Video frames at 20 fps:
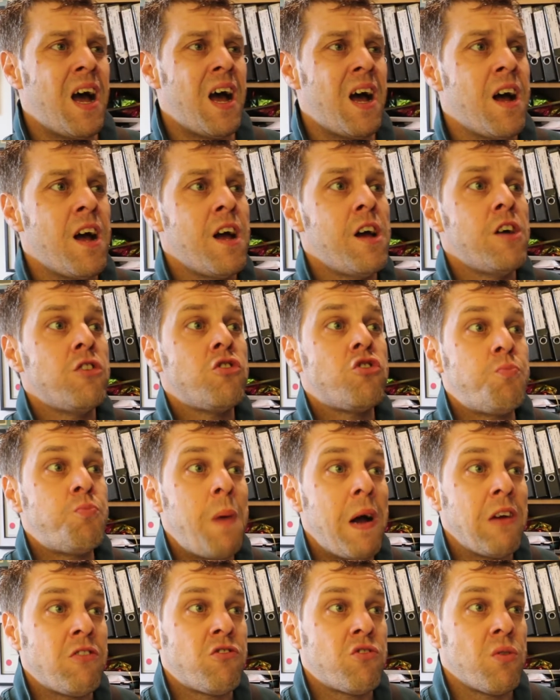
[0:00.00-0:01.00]
a
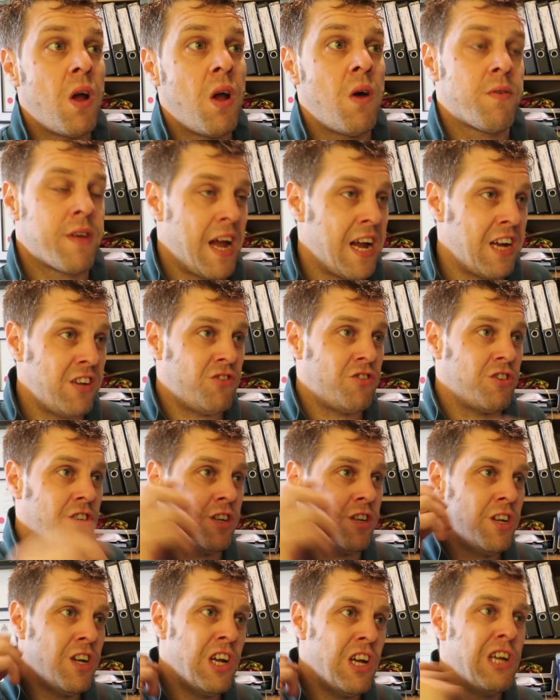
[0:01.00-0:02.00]
special
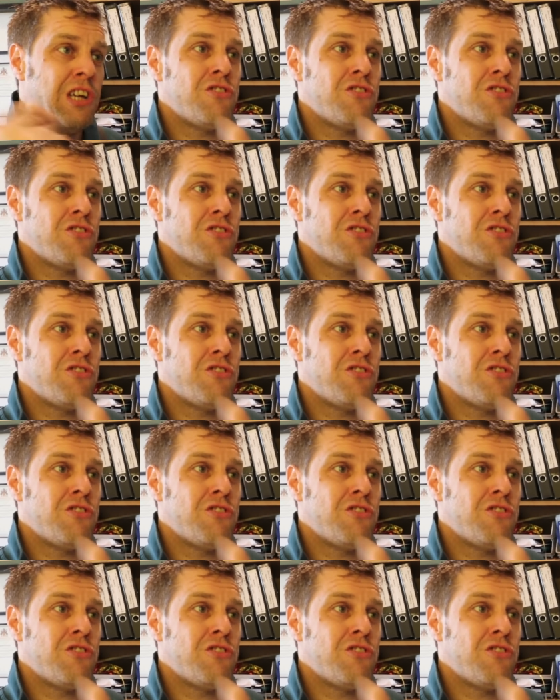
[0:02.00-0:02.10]
location,